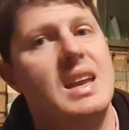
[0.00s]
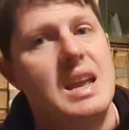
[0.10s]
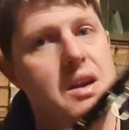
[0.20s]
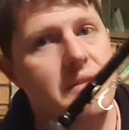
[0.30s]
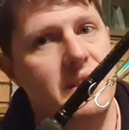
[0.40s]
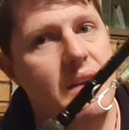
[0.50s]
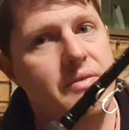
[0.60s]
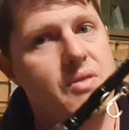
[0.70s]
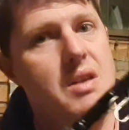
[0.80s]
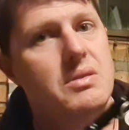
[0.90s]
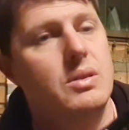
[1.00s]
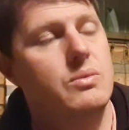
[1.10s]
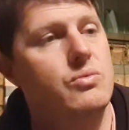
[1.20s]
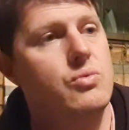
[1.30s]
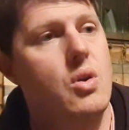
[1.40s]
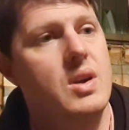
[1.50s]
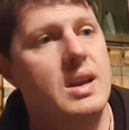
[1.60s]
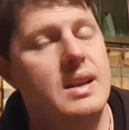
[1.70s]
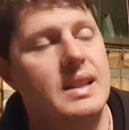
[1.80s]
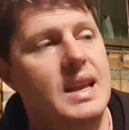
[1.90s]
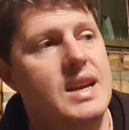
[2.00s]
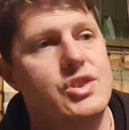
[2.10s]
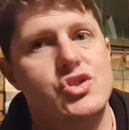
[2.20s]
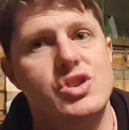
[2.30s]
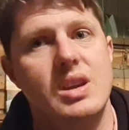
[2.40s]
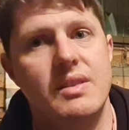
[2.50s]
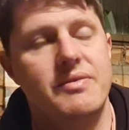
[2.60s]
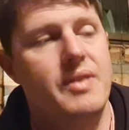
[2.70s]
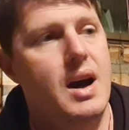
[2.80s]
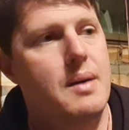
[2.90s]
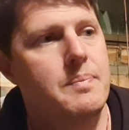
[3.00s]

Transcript: get over that front rock ledge if